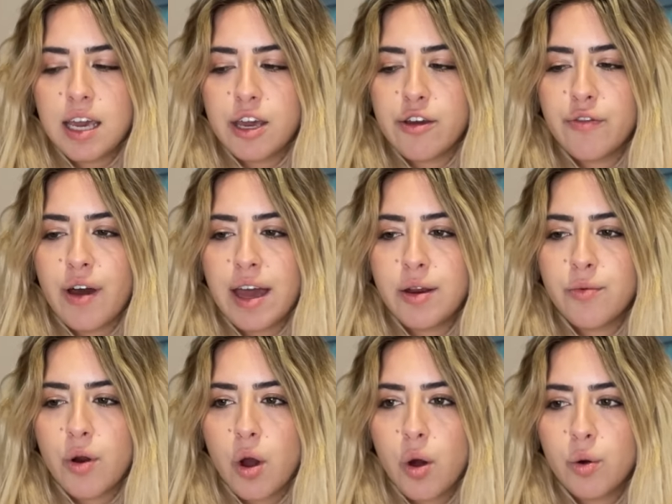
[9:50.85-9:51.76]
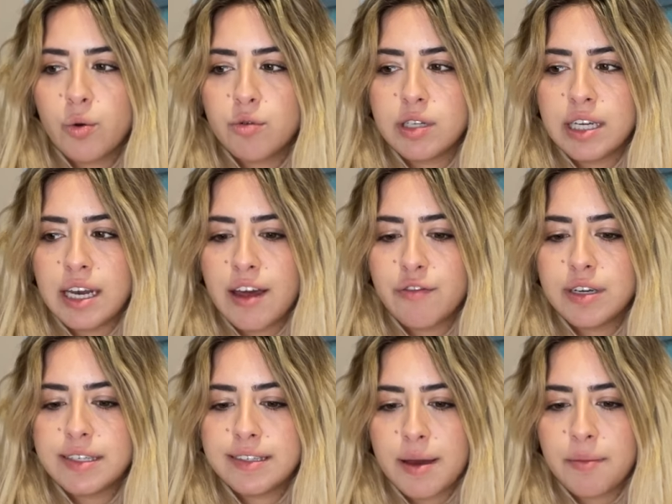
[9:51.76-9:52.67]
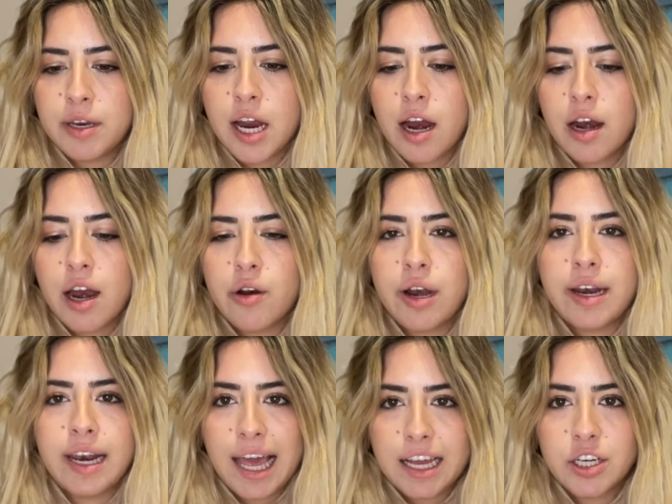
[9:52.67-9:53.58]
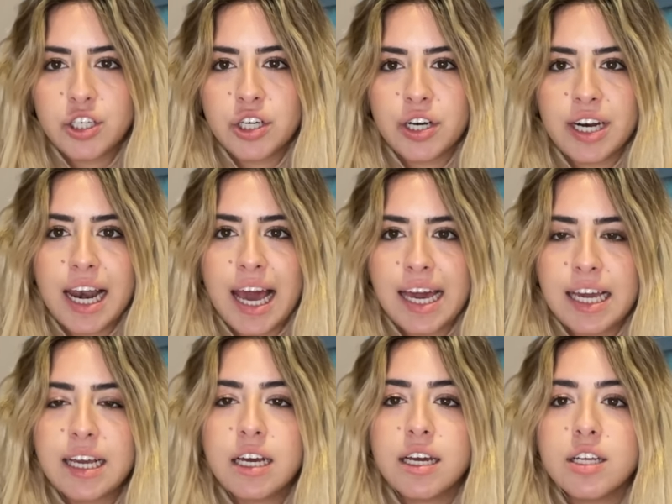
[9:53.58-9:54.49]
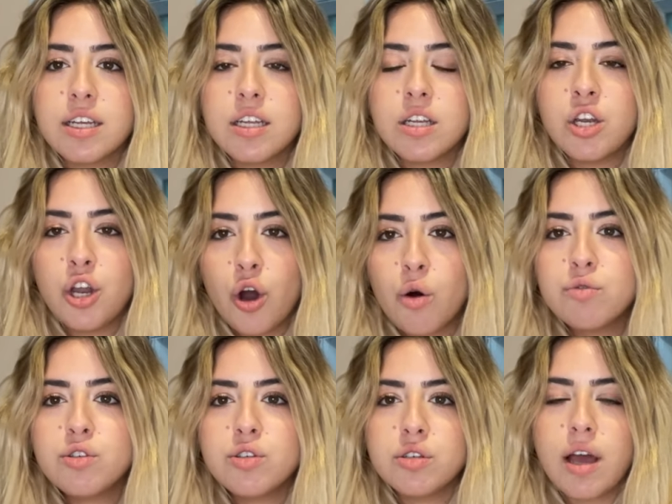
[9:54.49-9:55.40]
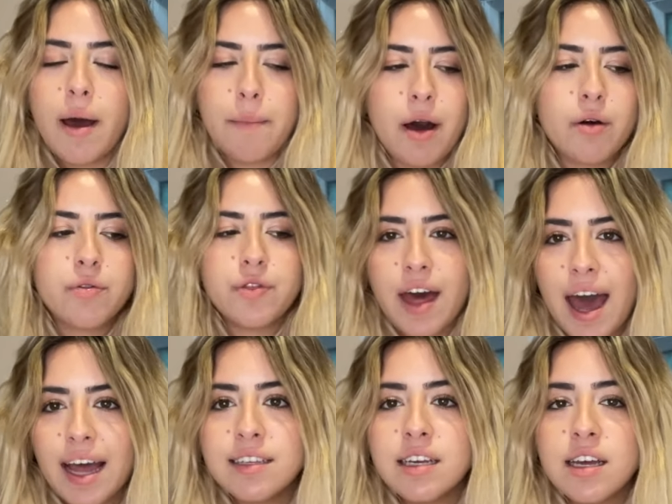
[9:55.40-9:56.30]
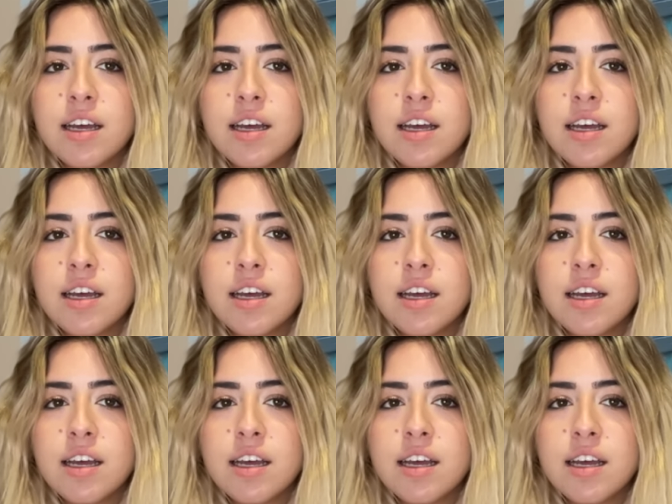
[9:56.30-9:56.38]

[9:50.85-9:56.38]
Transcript: if I wrote in every seminar and lecture like notes about that.